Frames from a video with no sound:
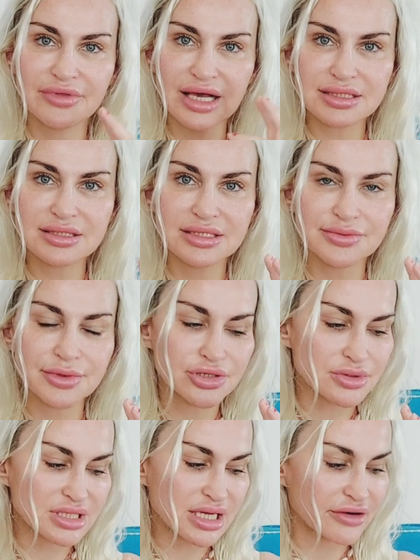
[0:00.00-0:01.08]
That's the
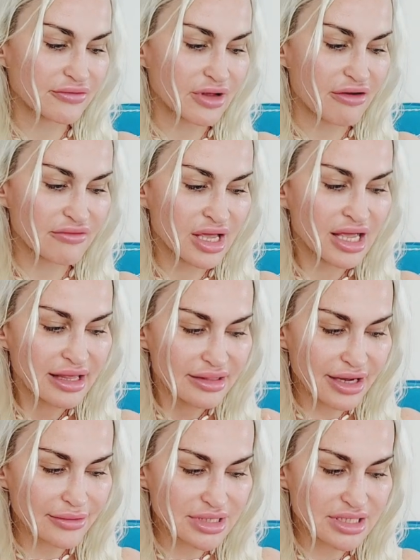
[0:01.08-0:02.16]
spiritual side of love.
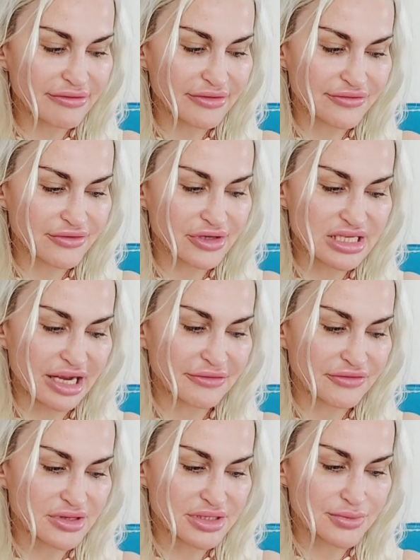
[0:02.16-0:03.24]
That was love at first sight
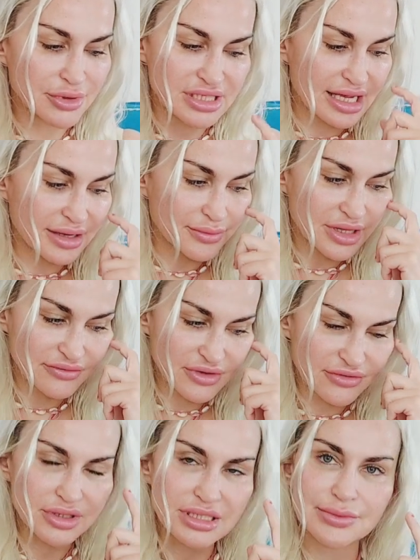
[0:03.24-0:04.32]
for this person, but they've
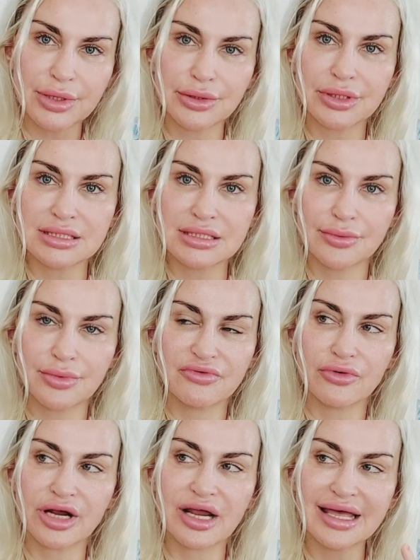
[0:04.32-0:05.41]
never experienced it
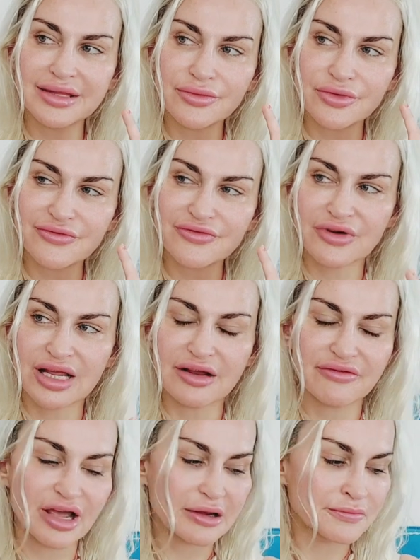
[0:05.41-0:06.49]
before and they were afraid of
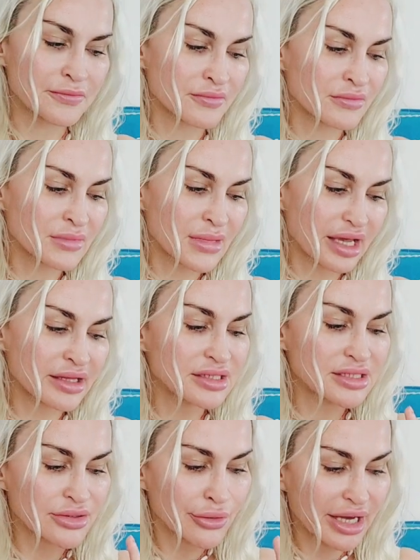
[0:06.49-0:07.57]
it. And they
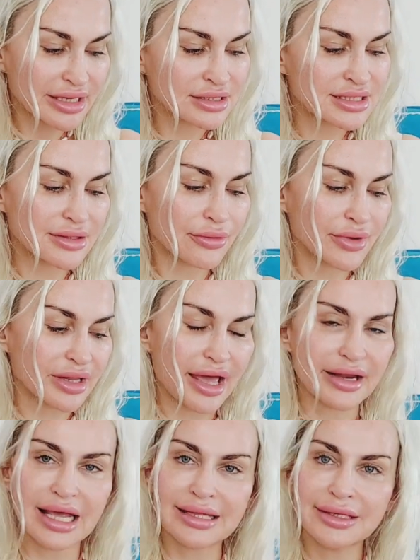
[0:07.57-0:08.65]
didn't know how to deal with
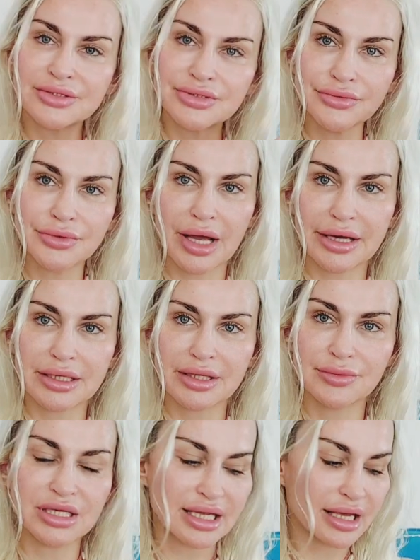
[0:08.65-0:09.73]
it. And they don't know how to
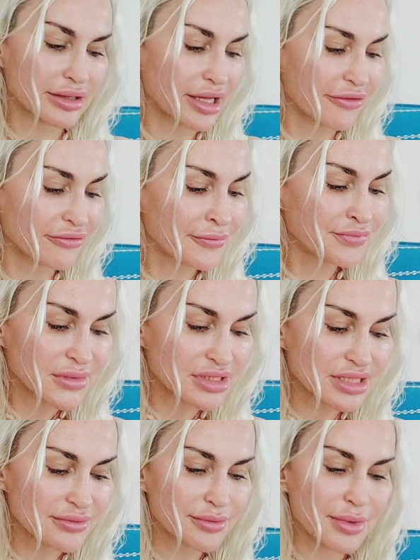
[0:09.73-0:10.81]
communicate love. There's
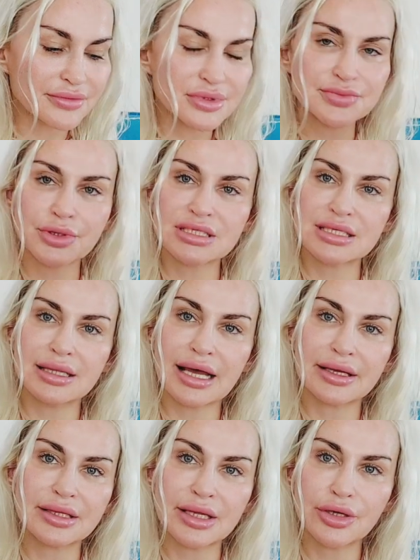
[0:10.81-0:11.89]
something about this person
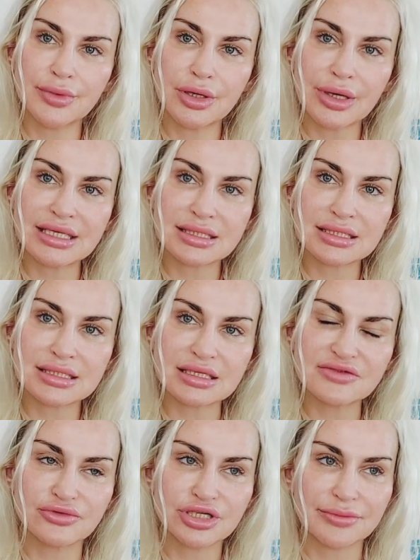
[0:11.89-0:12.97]
that they could be quite
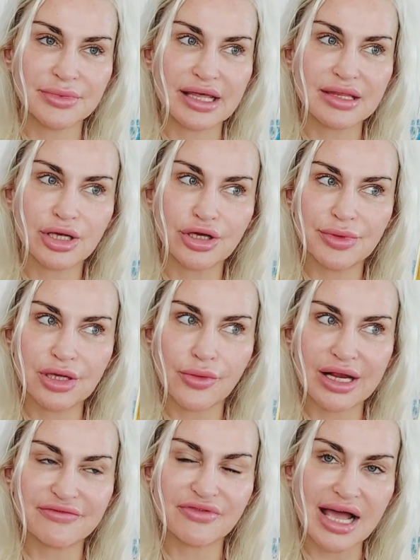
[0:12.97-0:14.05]
successful, Gemini. They could be
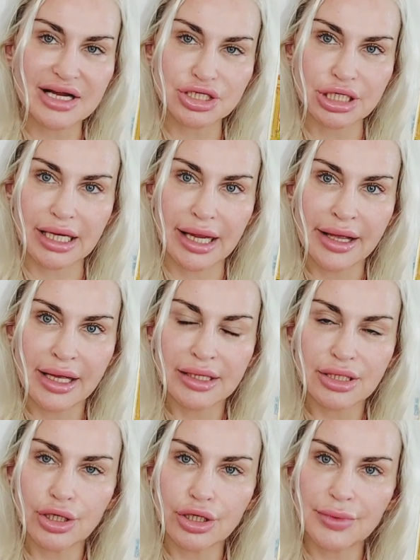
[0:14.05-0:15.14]
quite flashy.
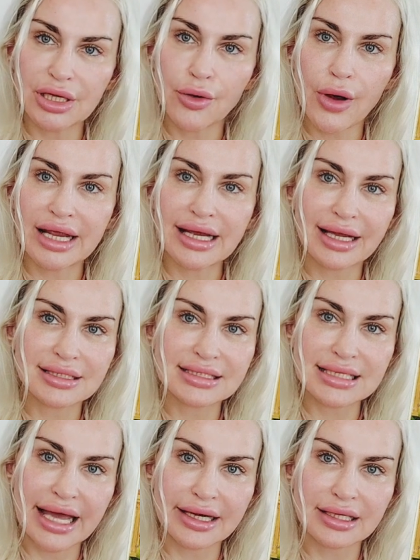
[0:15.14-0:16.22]
They could be quite high
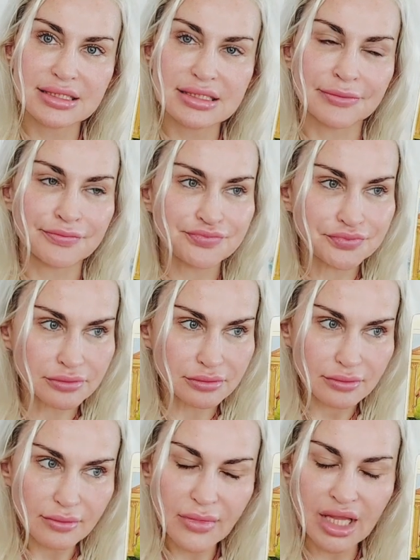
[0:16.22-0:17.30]
status.
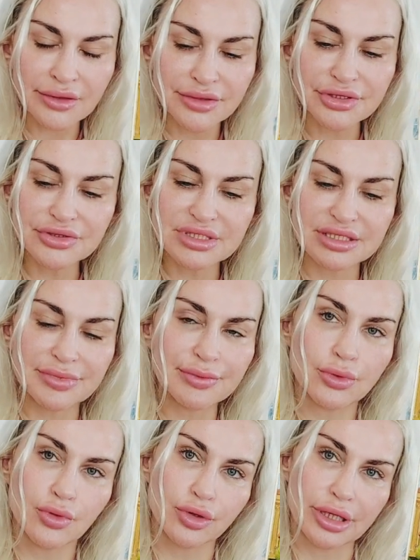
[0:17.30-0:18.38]
They're used to people
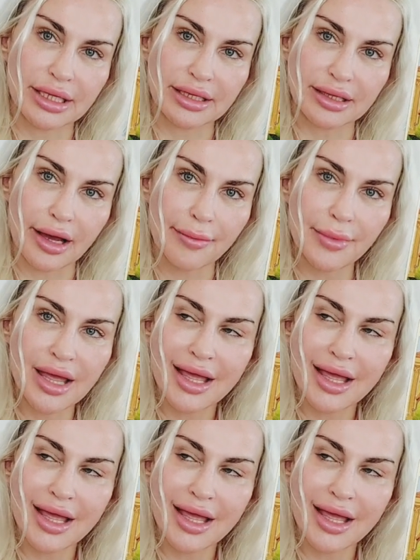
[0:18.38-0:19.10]
courting them.